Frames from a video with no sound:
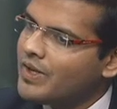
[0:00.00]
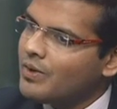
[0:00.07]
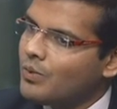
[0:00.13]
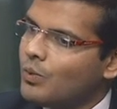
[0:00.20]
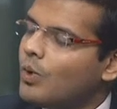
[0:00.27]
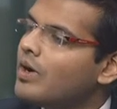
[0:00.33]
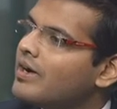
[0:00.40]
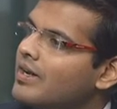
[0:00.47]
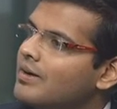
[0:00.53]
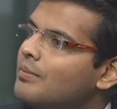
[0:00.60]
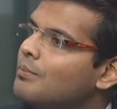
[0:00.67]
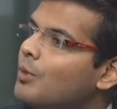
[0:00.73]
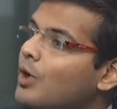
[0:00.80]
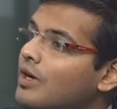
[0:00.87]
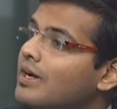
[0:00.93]
What are
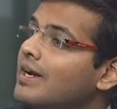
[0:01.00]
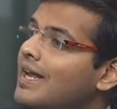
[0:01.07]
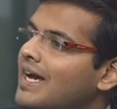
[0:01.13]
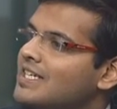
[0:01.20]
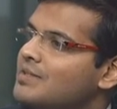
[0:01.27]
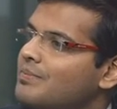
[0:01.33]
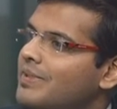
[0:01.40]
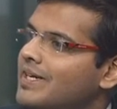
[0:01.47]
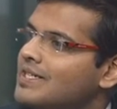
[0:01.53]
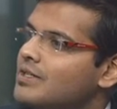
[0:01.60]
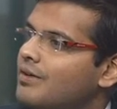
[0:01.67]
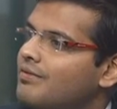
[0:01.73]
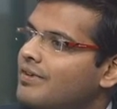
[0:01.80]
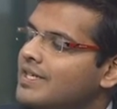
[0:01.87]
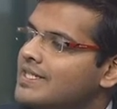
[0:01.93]
important aspects
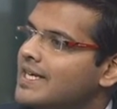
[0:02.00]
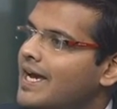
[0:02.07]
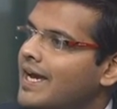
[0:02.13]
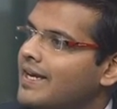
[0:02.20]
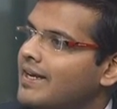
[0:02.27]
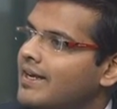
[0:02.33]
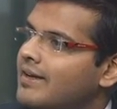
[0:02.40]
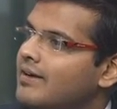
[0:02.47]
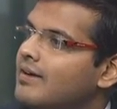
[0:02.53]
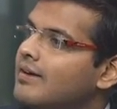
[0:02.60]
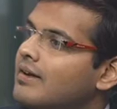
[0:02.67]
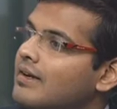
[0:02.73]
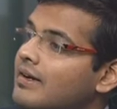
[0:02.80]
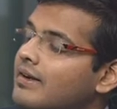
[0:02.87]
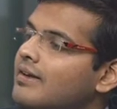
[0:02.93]
of designing a
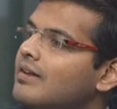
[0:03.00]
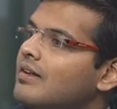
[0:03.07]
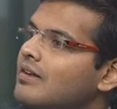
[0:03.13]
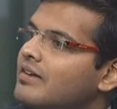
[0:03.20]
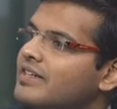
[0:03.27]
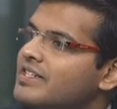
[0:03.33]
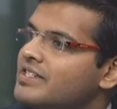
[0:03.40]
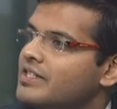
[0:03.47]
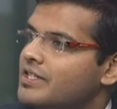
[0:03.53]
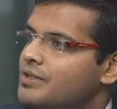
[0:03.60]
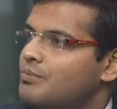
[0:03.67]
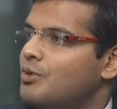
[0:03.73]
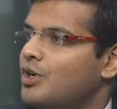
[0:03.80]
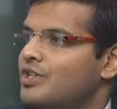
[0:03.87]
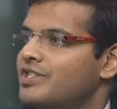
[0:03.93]
clinical research
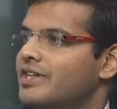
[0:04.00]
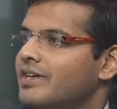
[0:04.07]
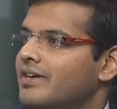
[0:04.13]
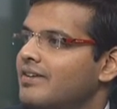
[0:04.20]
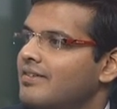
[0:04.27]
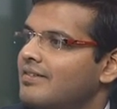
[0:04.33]
project?